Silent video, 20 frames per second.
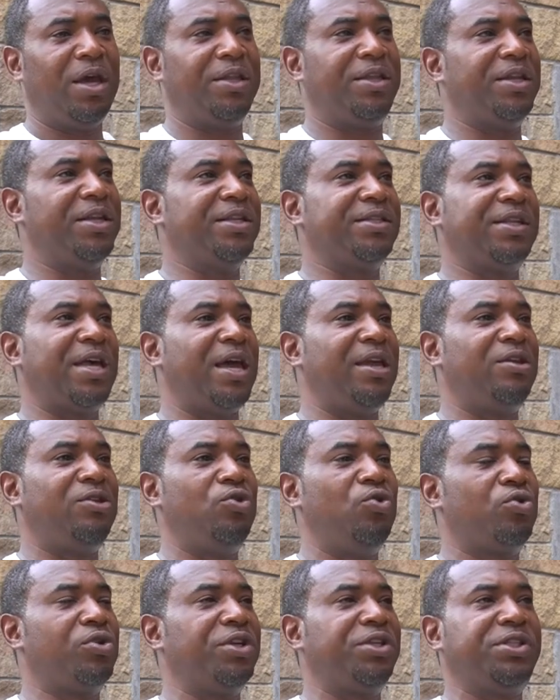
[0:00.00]
And then it's like
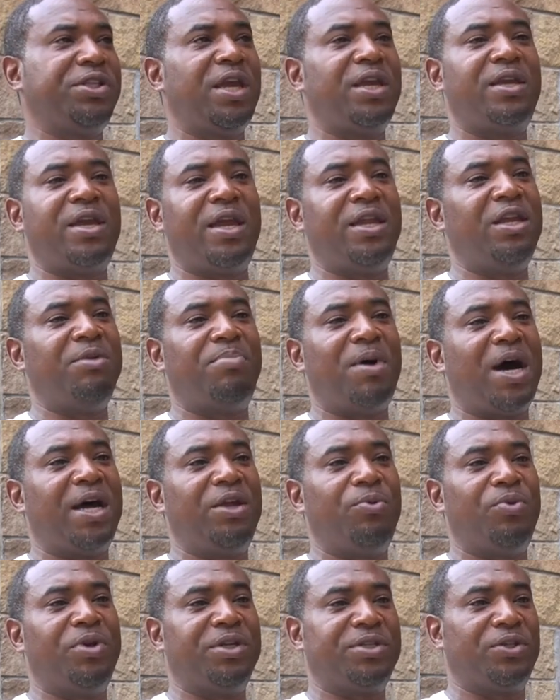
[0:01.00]
you could shake
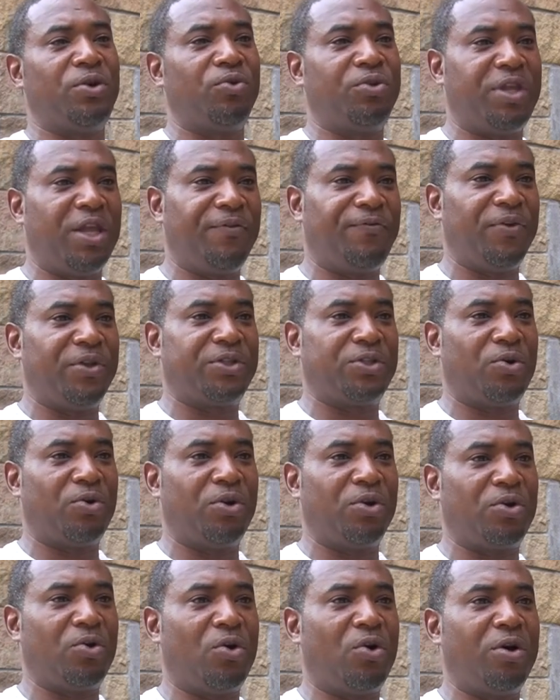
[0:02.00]
anybody when there's no defense on
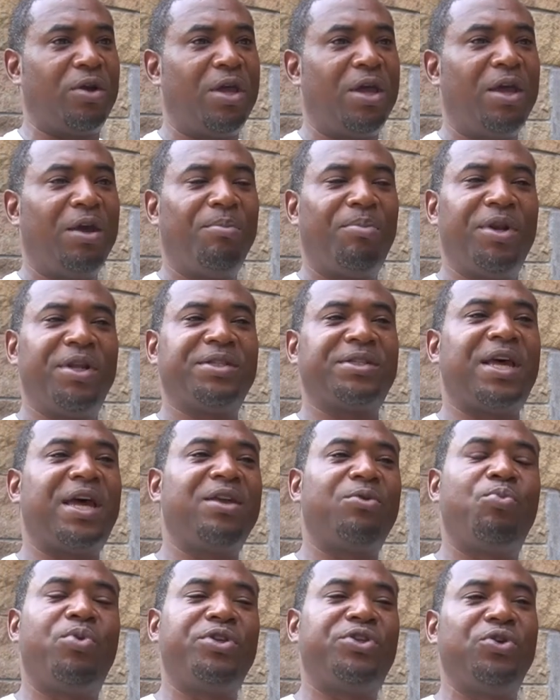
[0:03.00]
the court, but it's
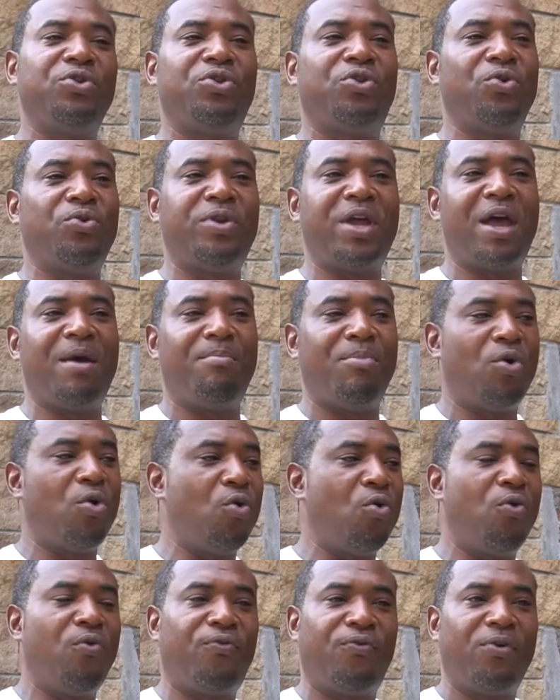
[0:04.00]
like, would you do that
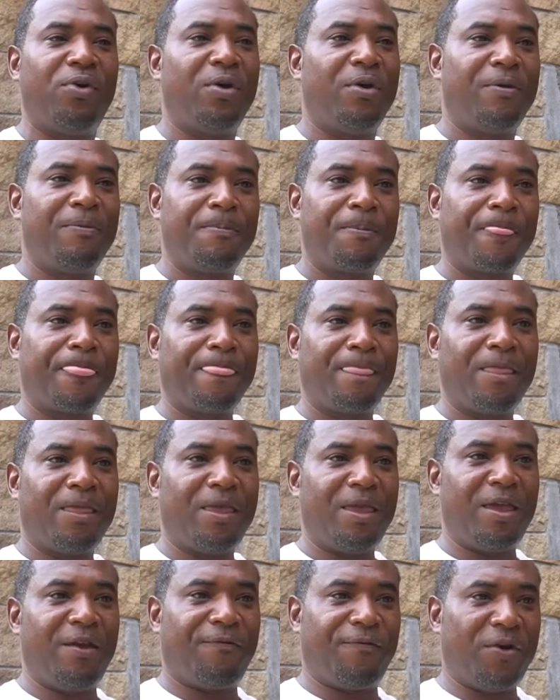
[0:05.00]
move
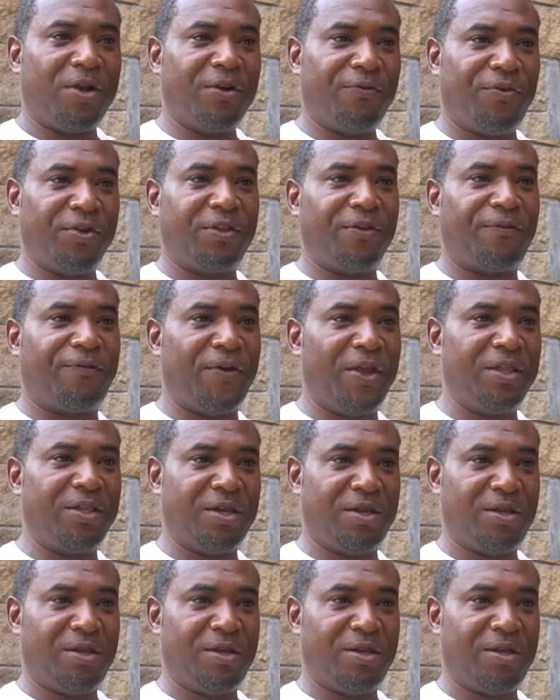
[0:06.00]
in front of a defender?